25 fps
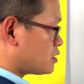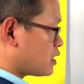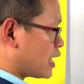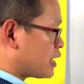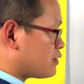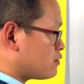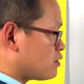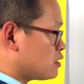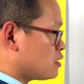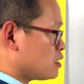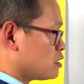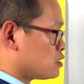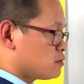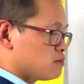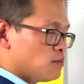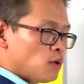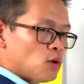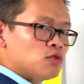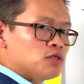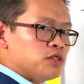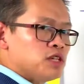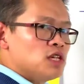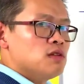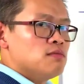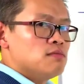level is
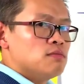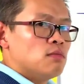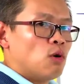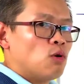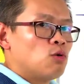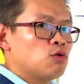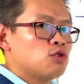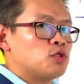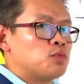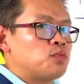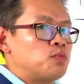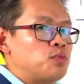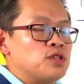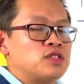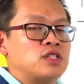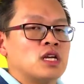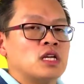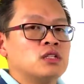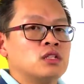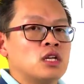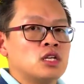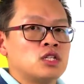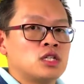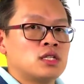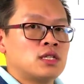mostly most
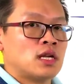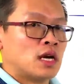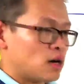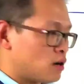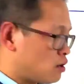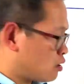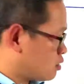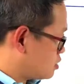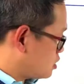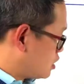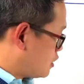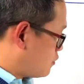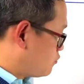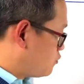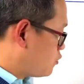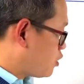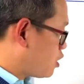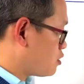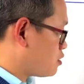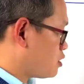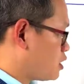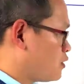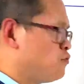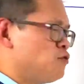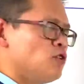presentation are on.
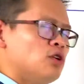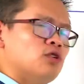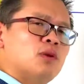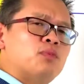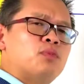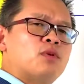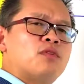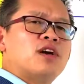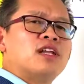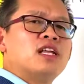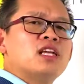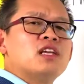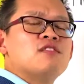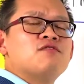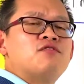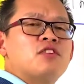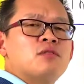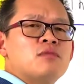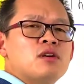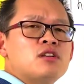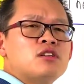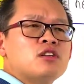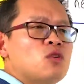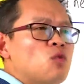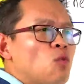If you're not providing
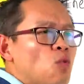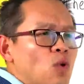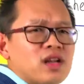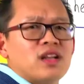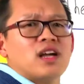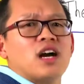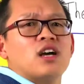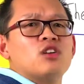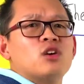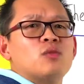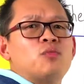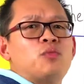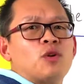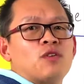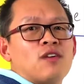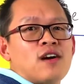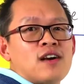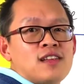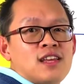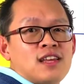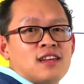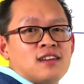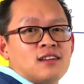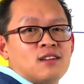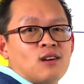information, what are you
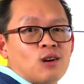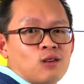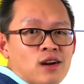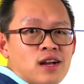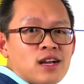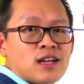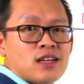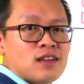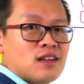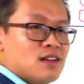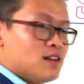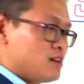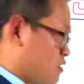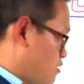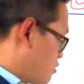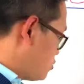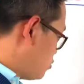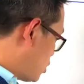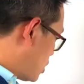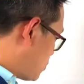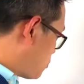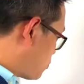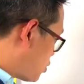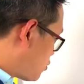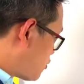providing? Correct?
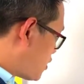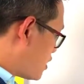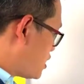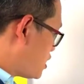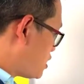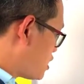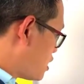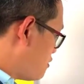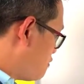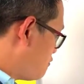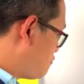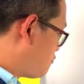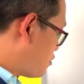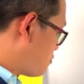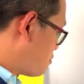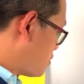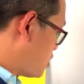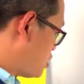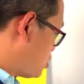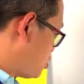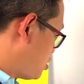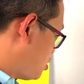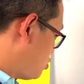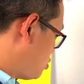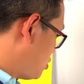You are providing
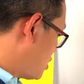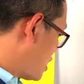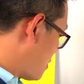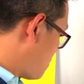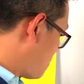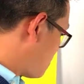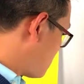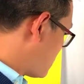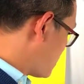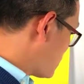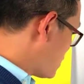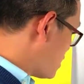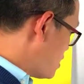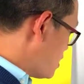information to them.